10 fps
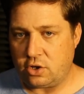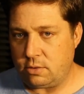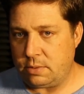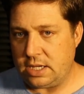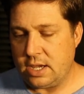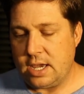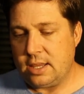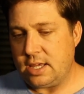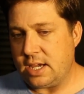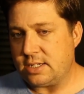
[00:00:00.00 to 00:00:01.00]
could be
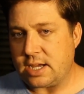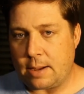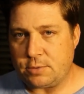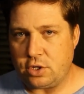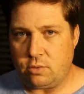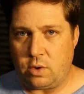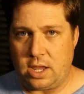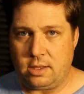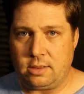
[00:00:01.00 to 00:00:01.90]
the adoption rate,